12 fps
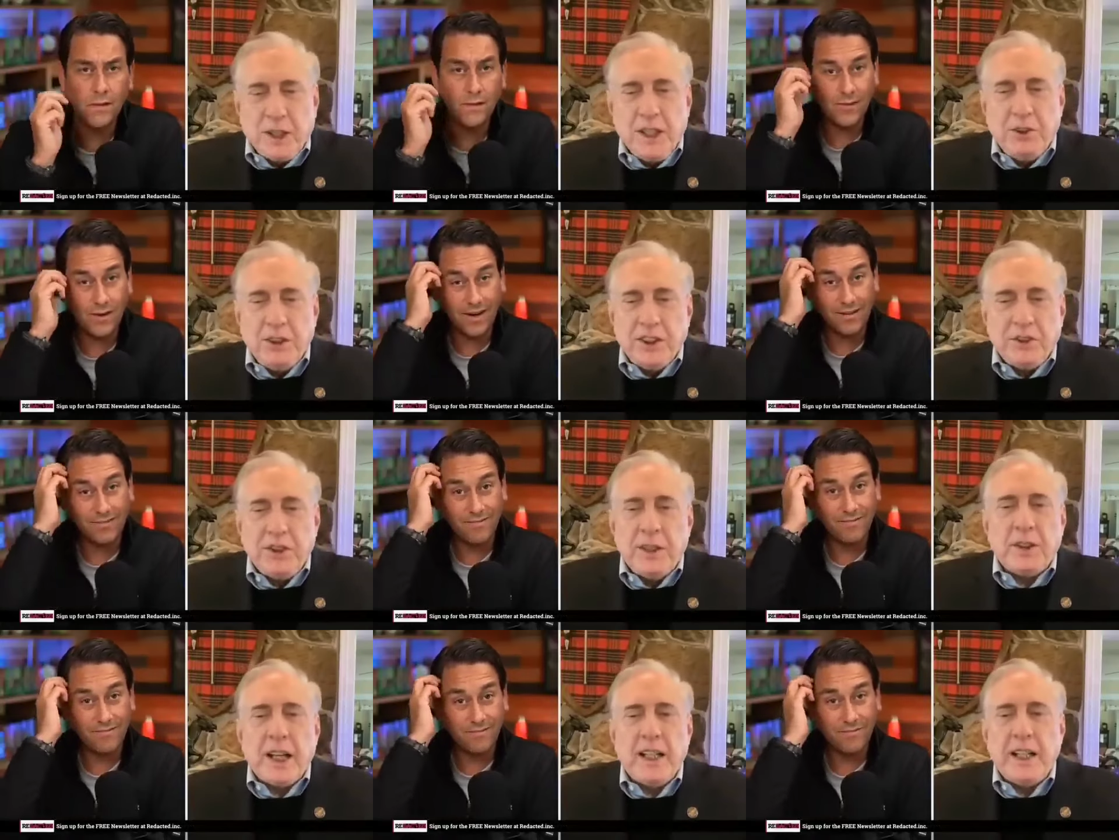Speaker 1: is crazy. Right.
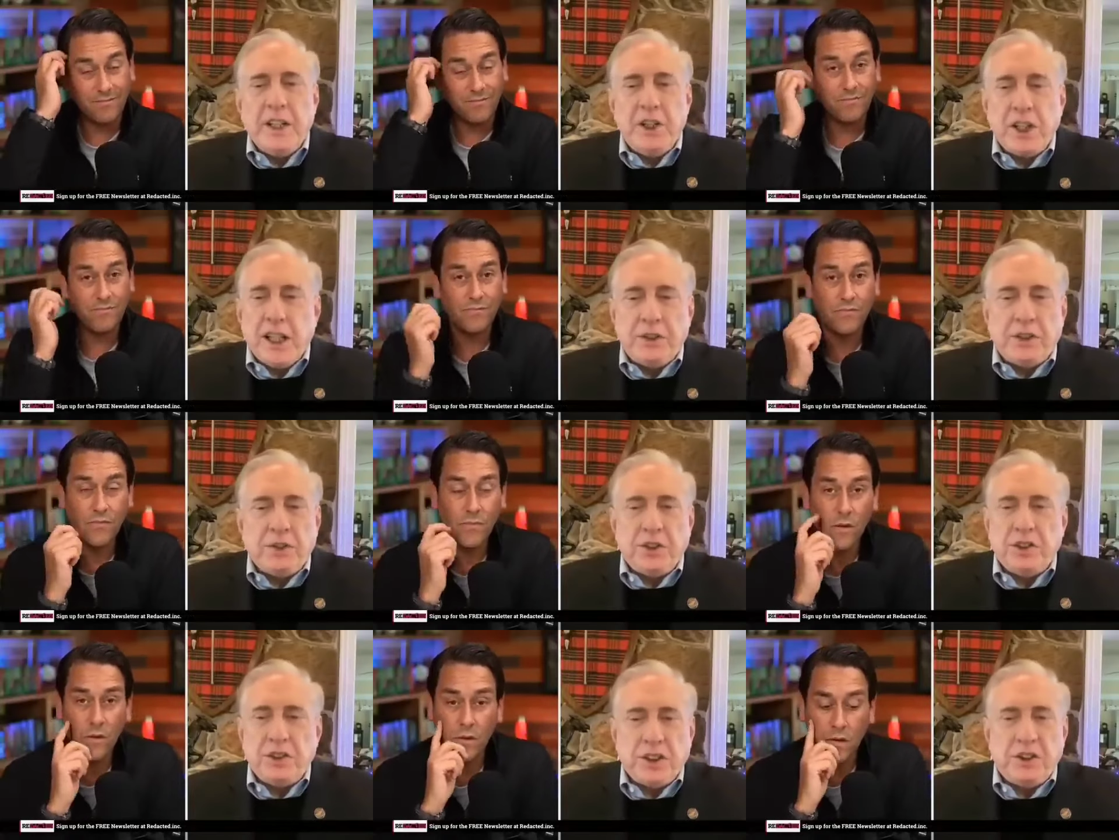This never had any chance
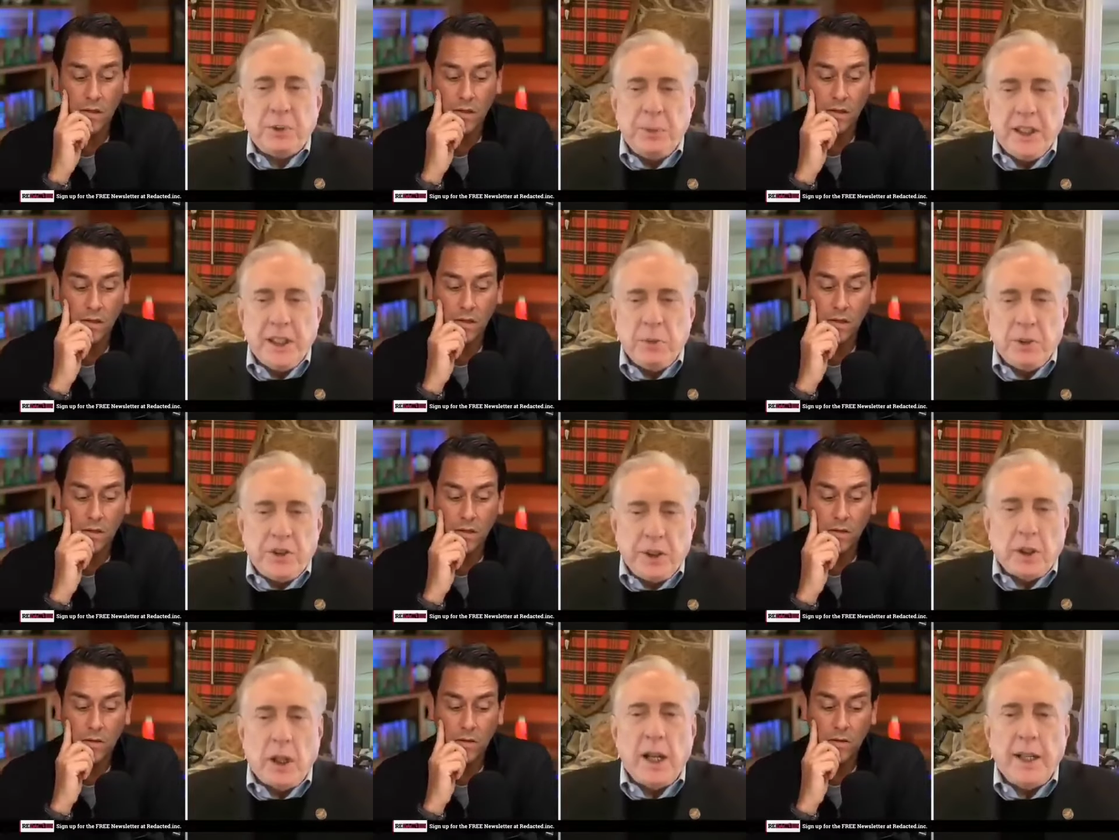of success to begin
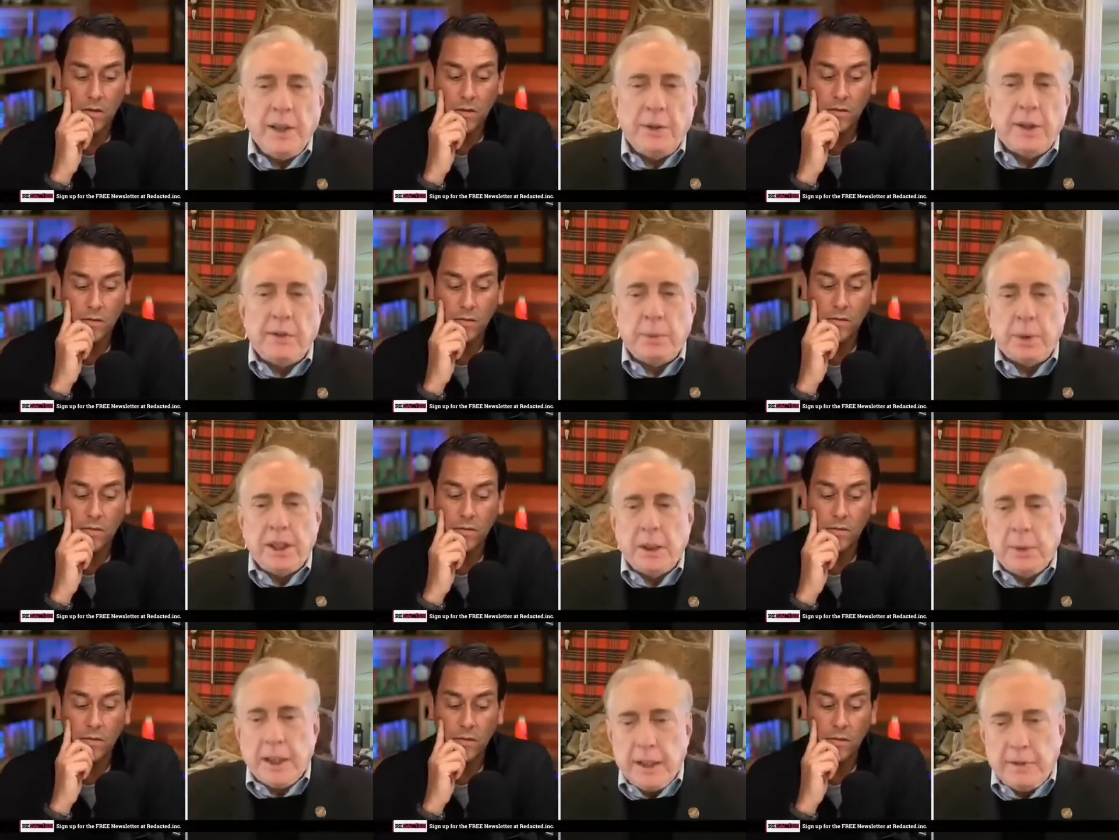with. They're lying to
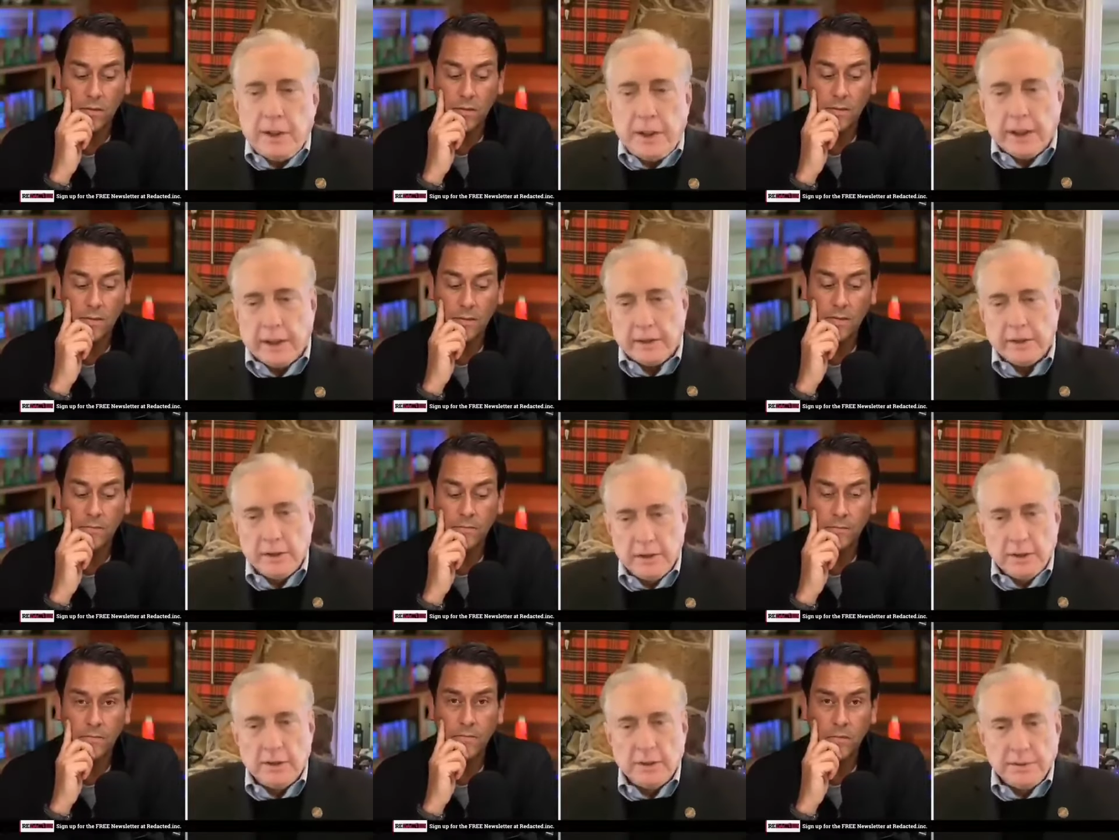everybody about everything.
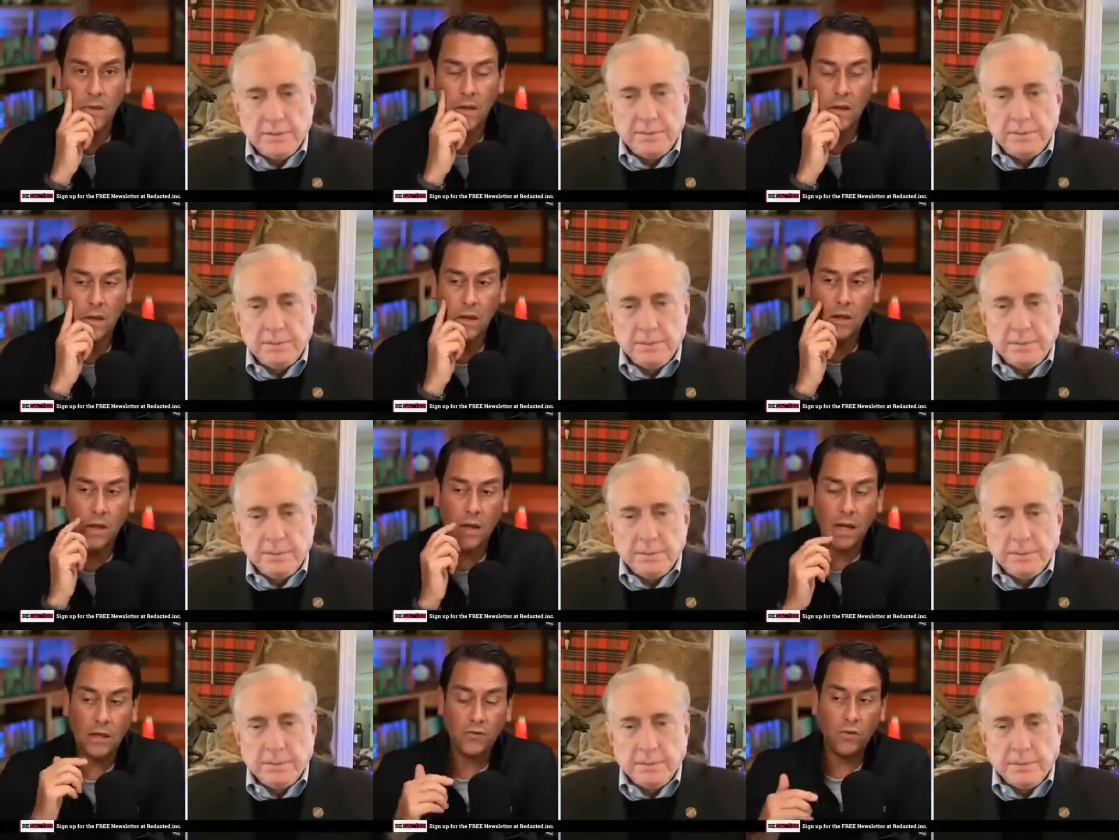
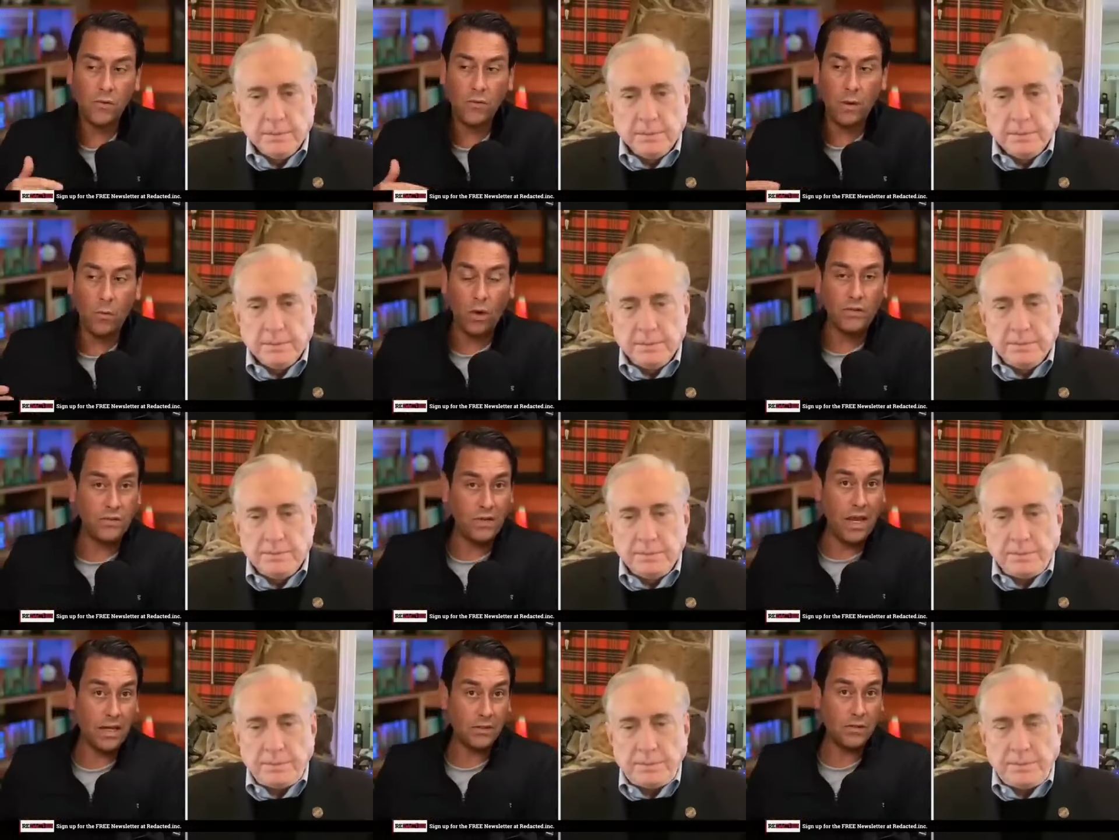
Speaker 2: And so then what's
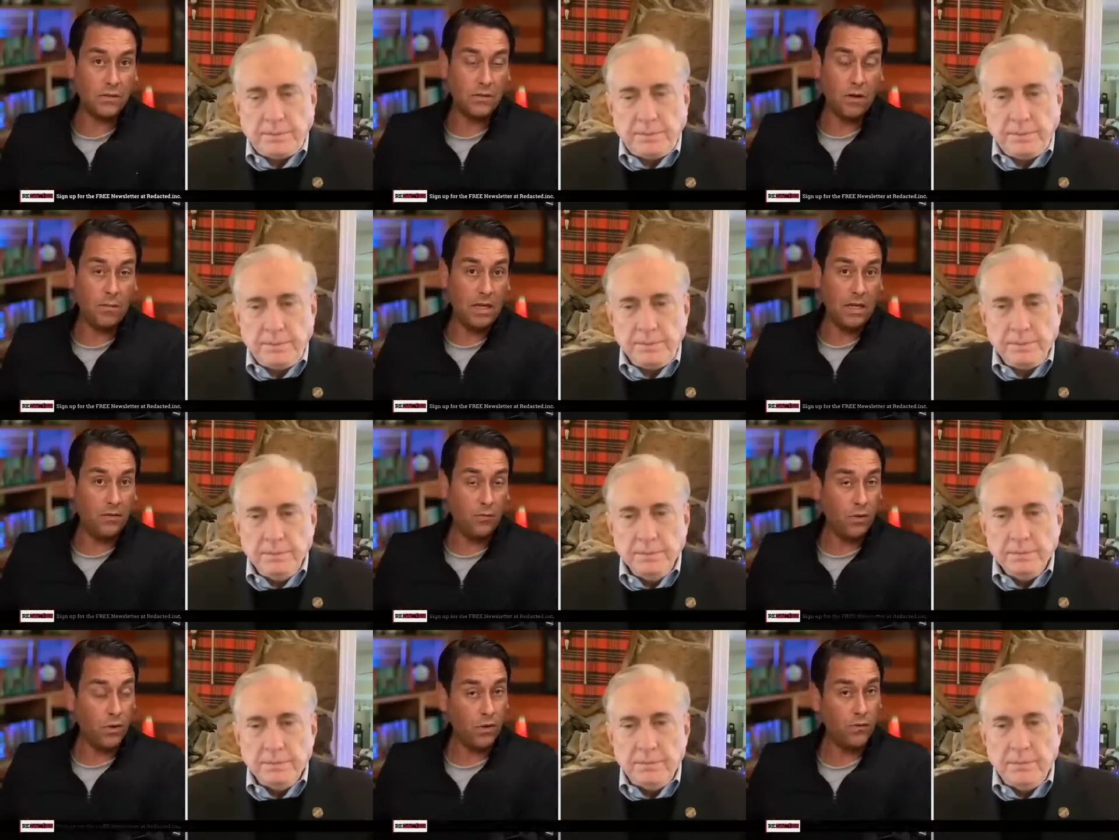next? I mean, it, we